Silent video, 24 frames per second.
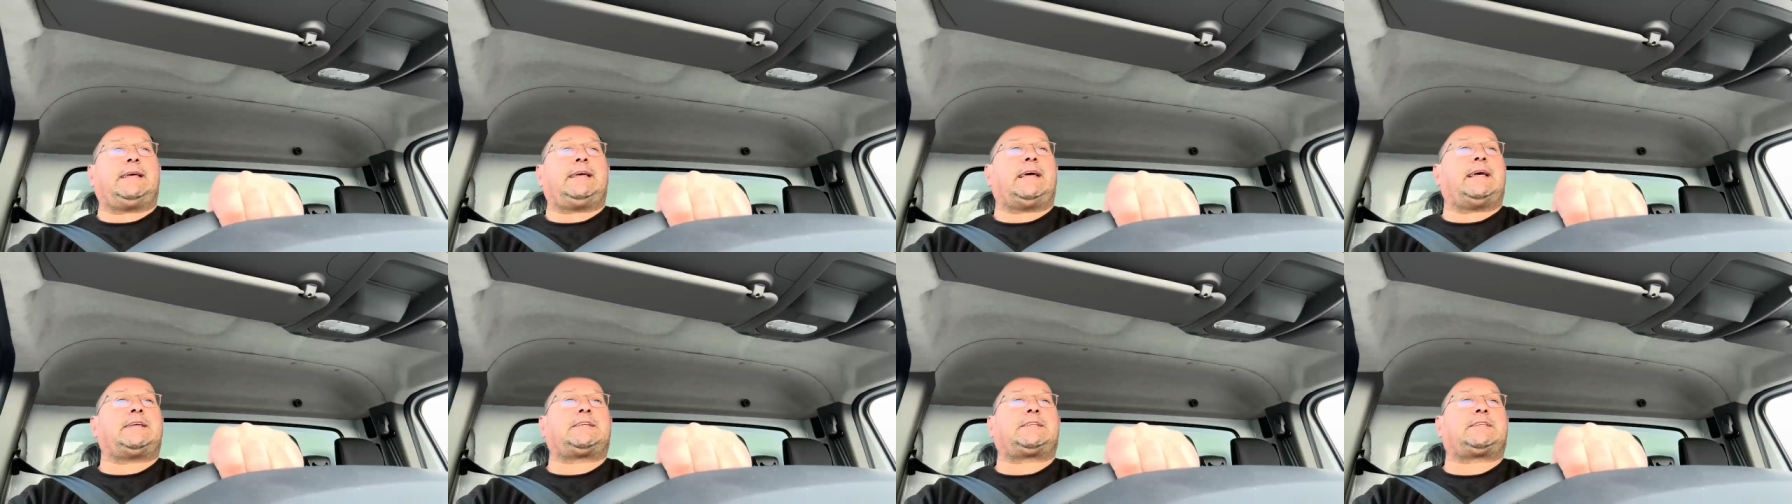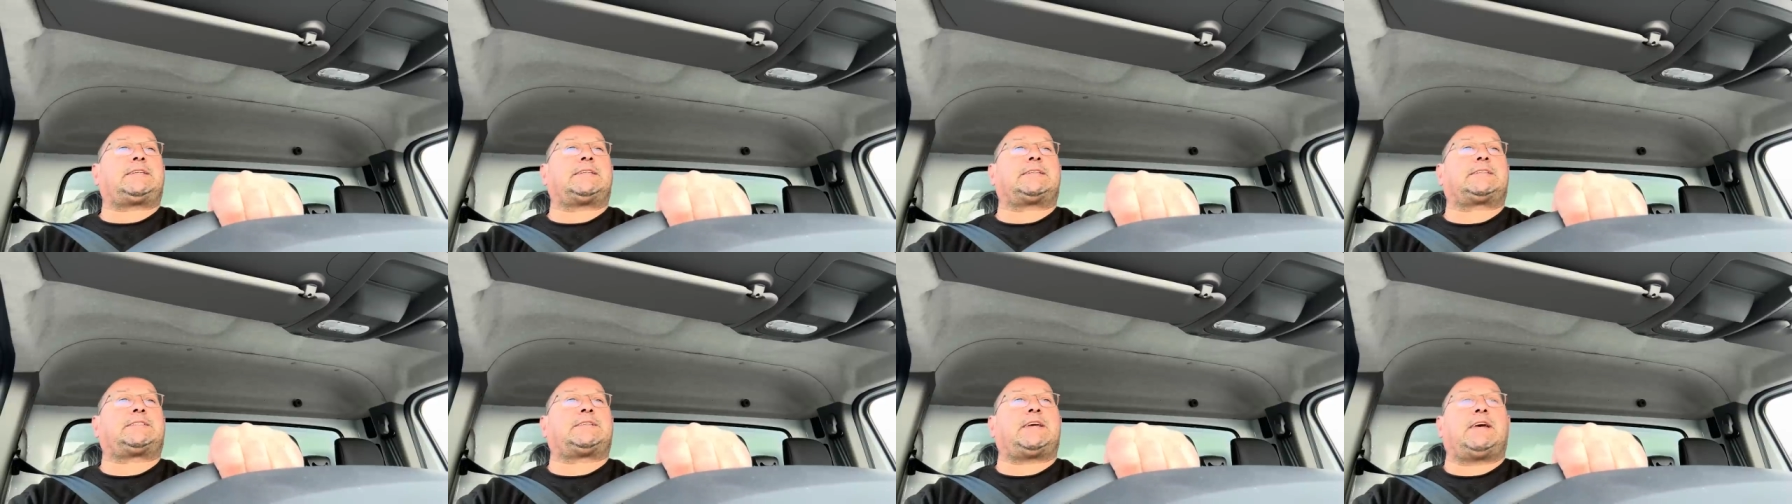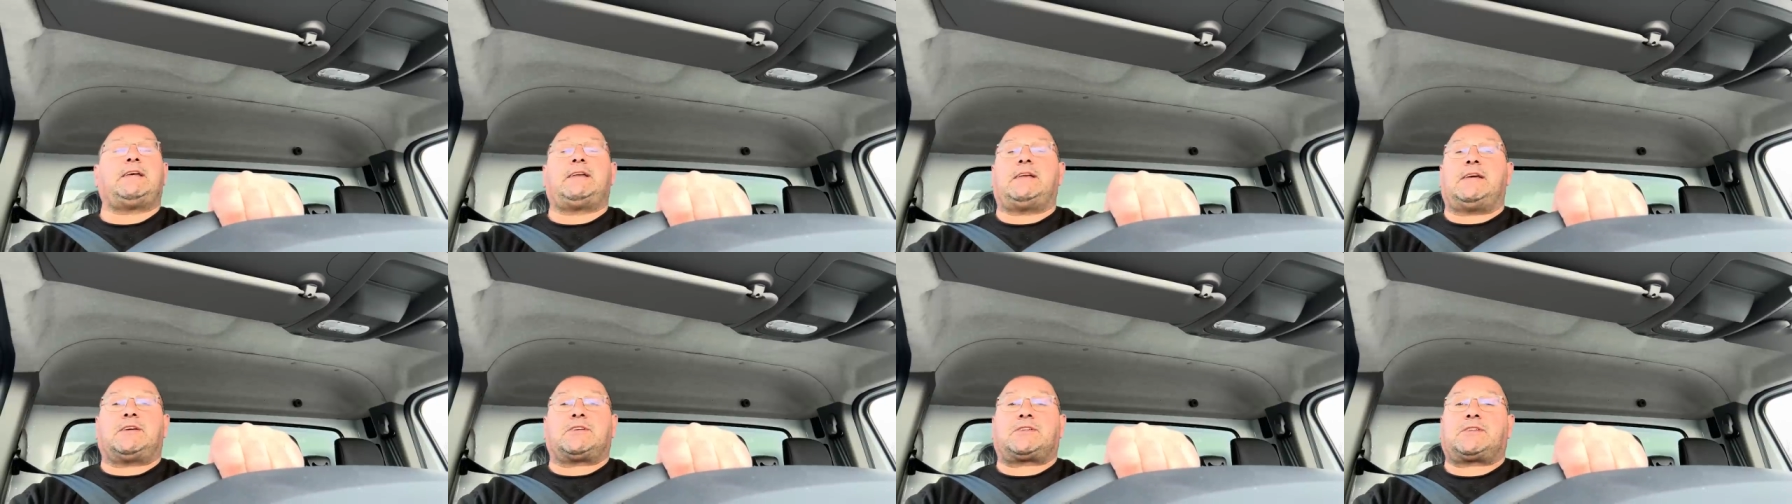it's just
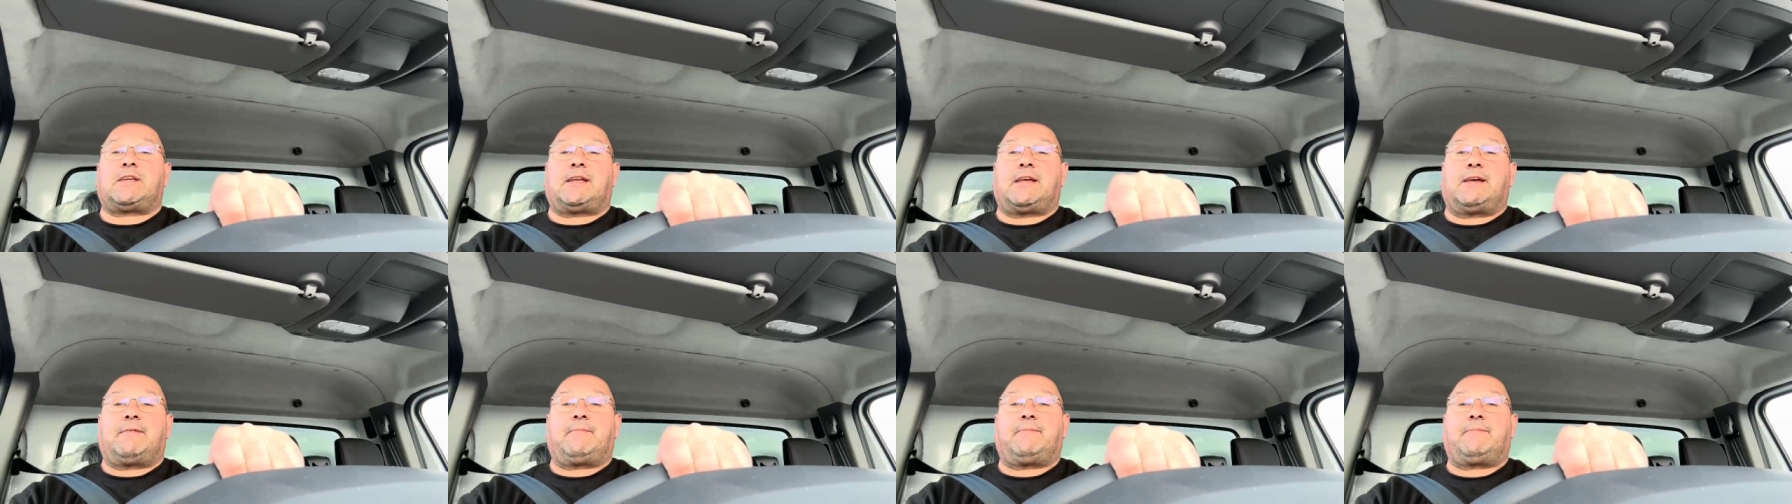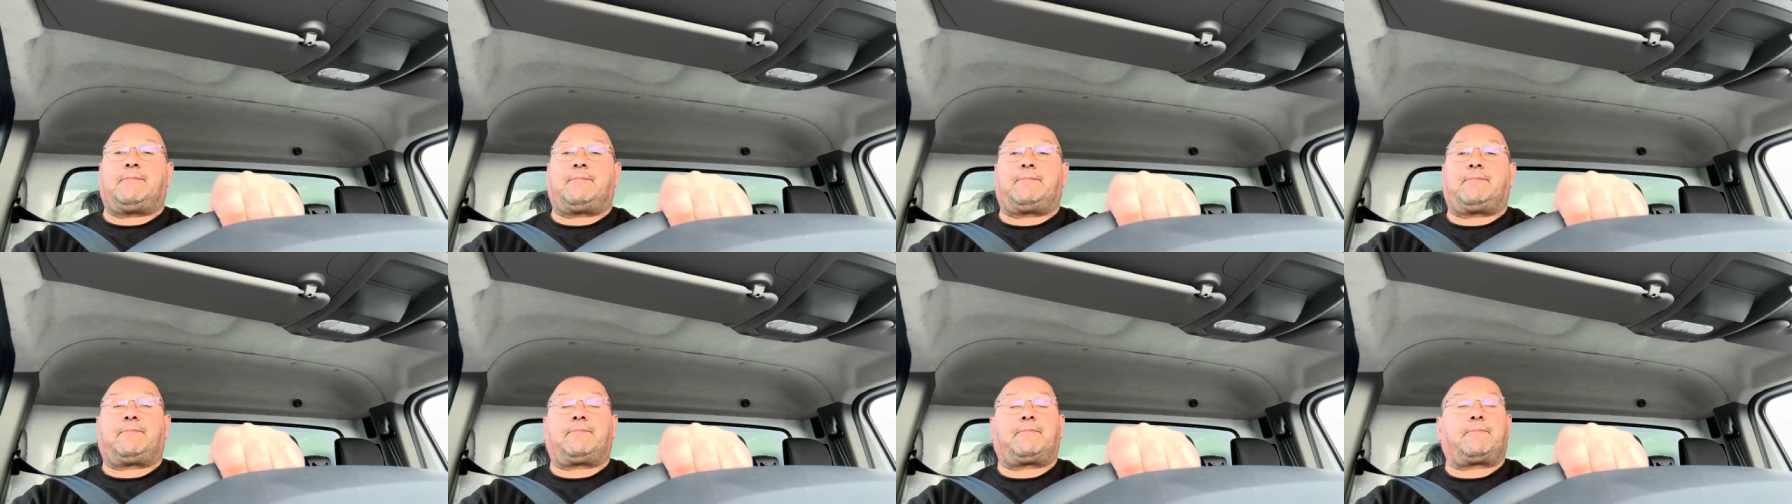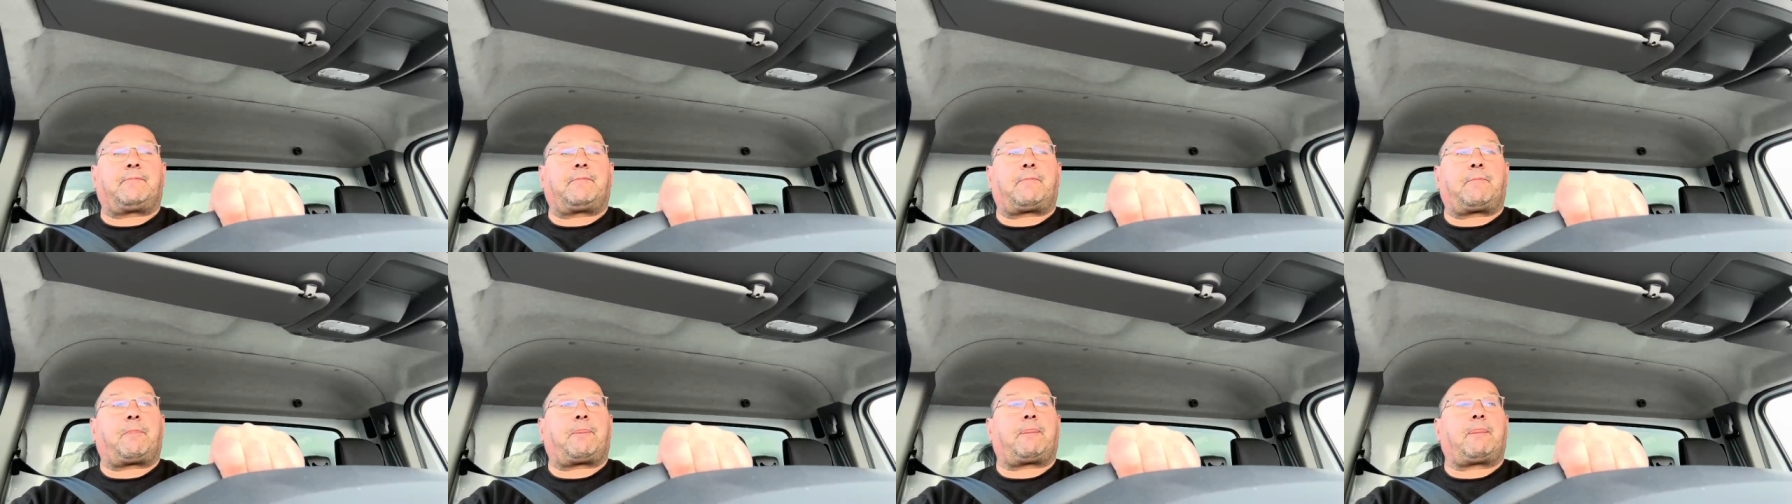genius, isn't it?
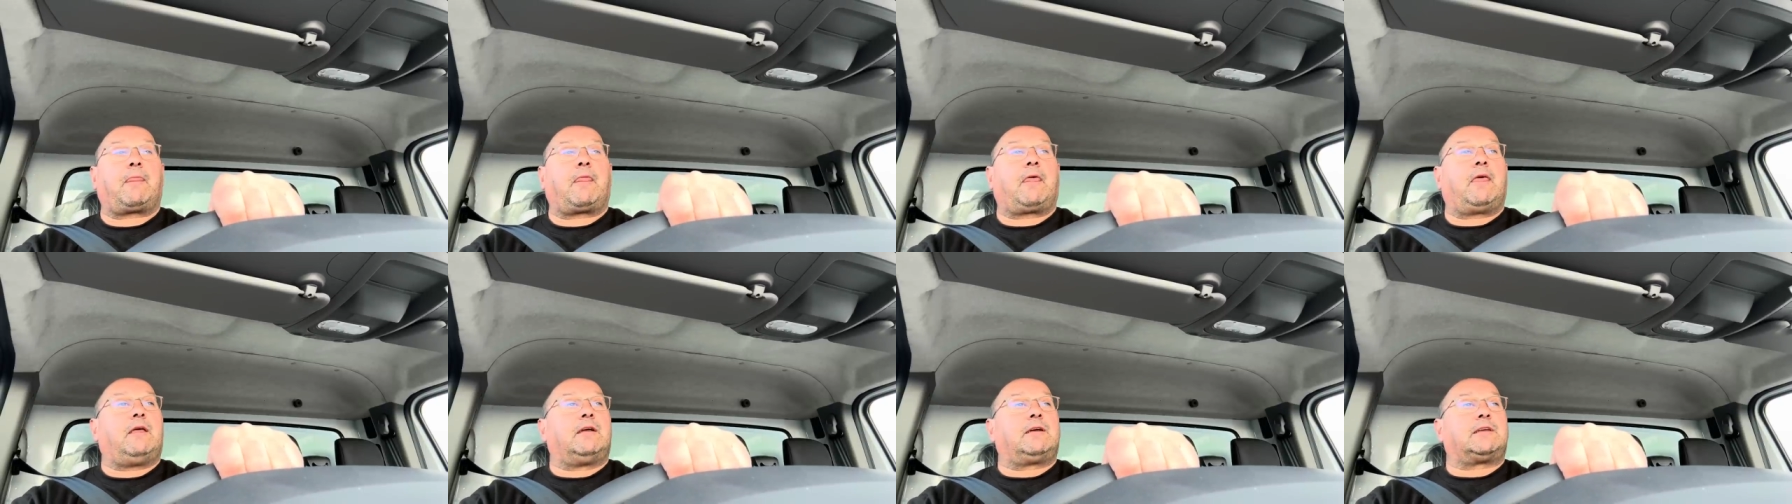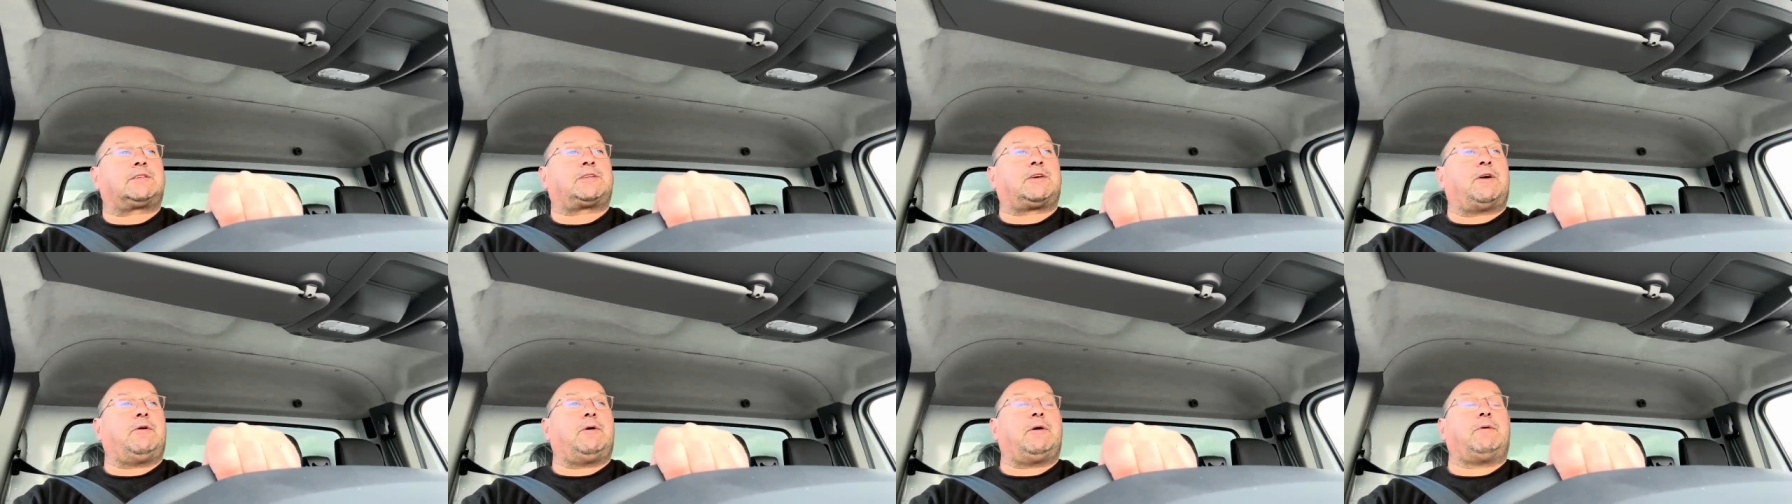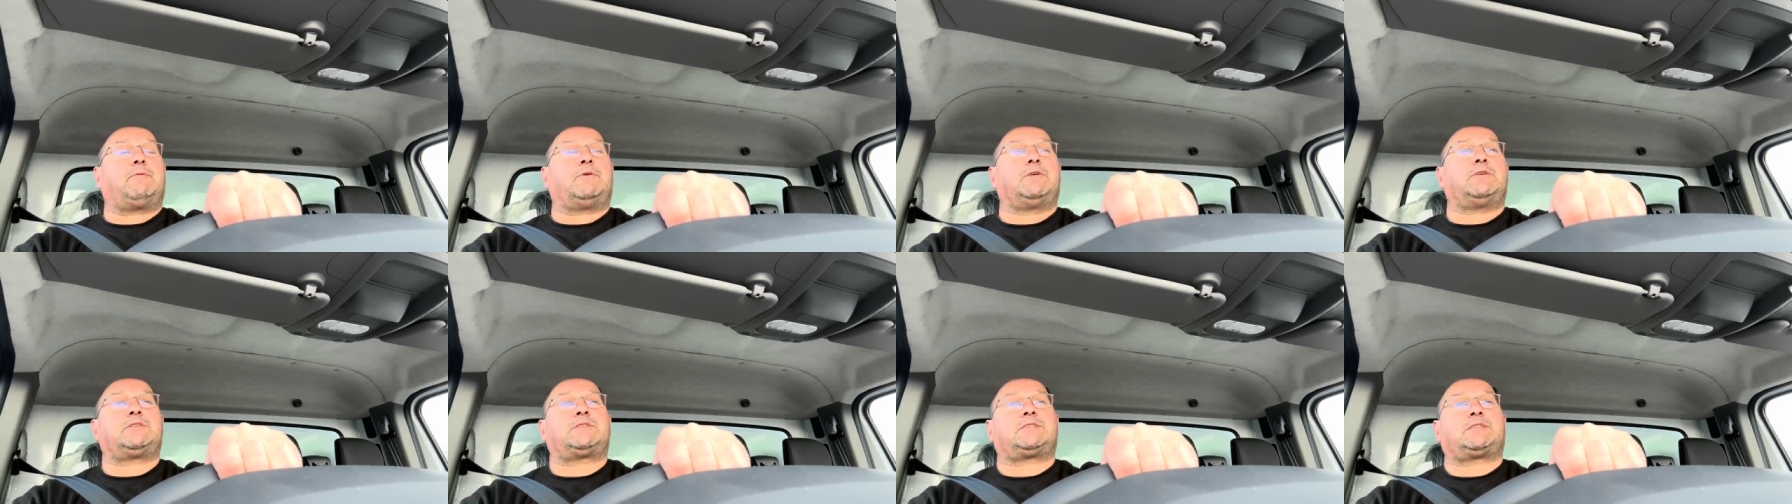So it
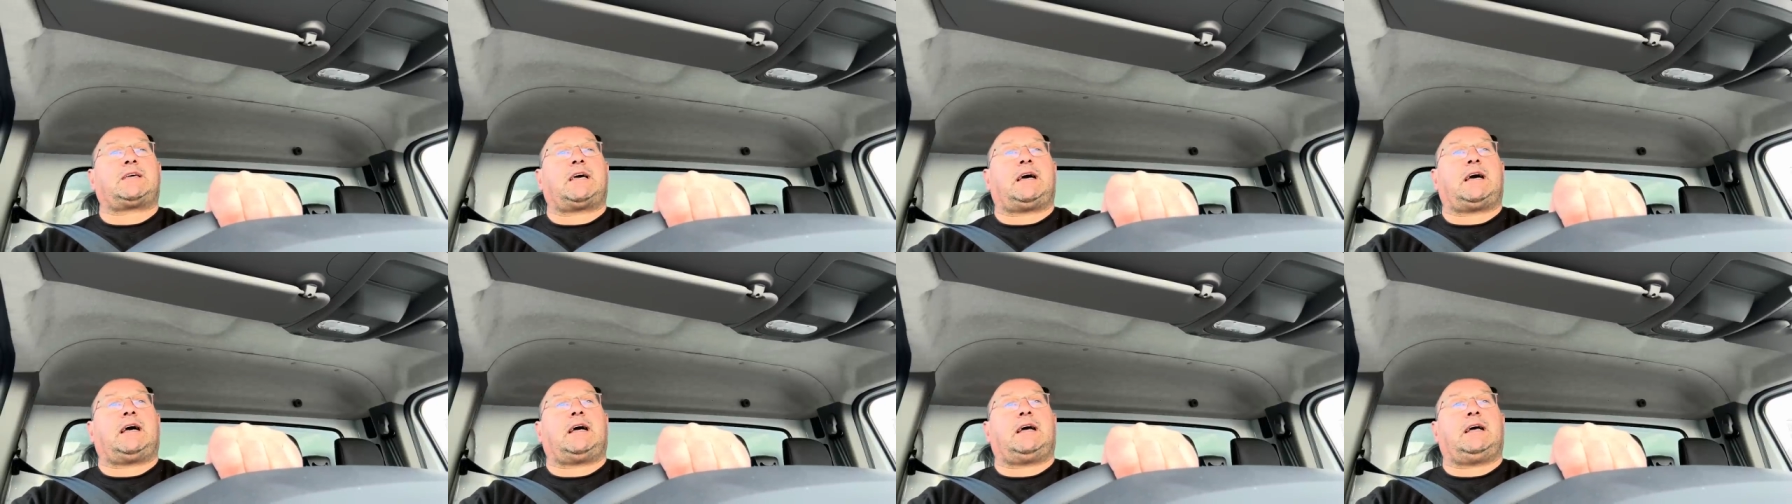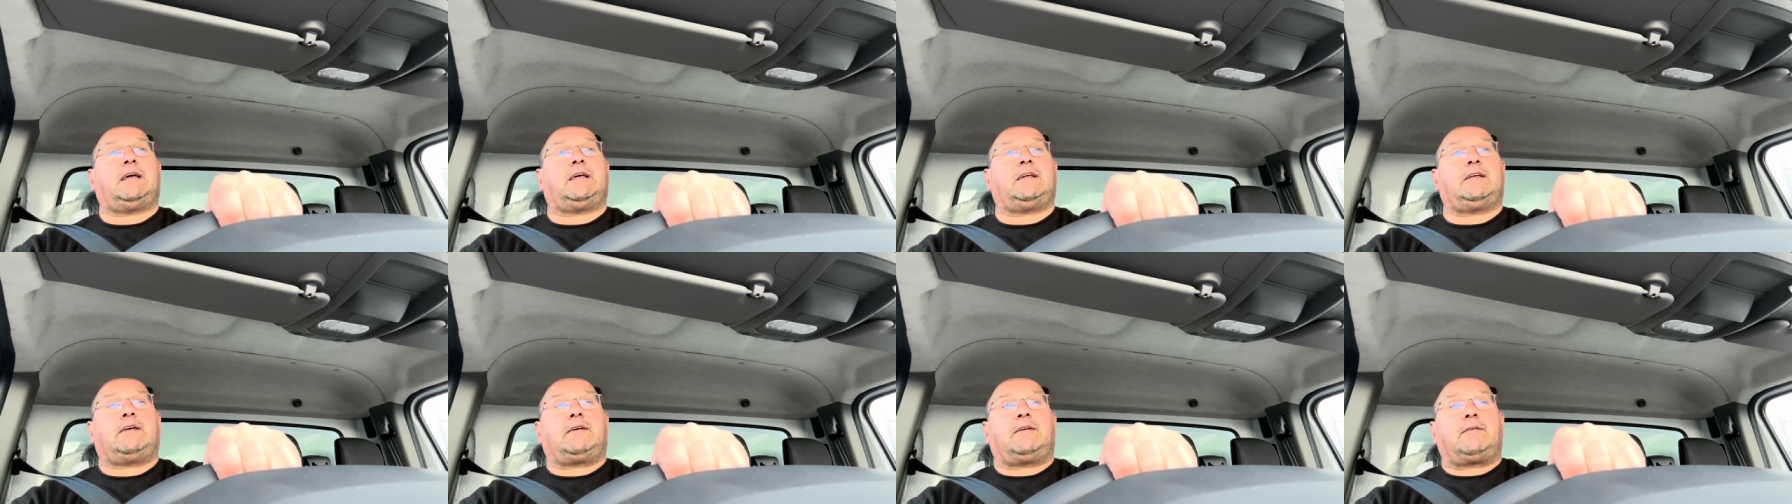was uh,